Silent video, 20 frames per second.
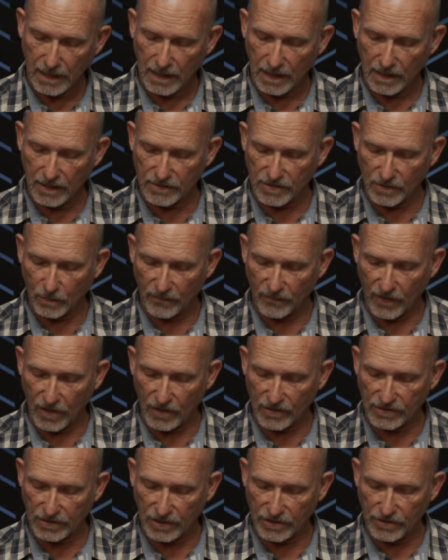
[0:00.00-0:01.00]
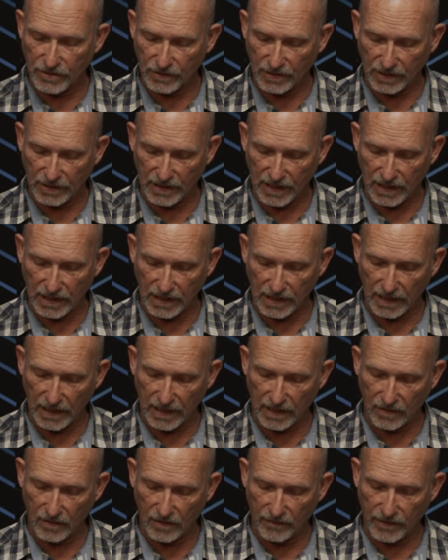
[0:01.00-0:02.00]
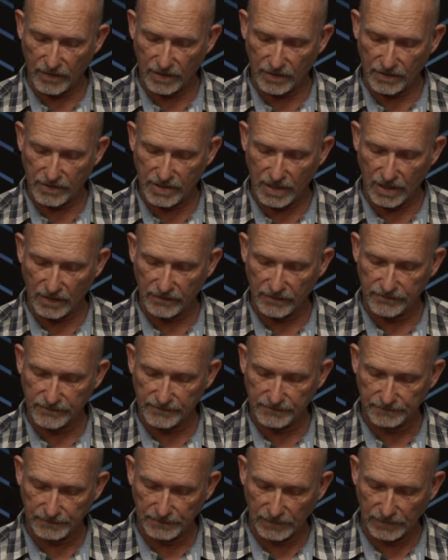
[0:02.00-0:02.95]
Here's a verse that you can declare over yourself.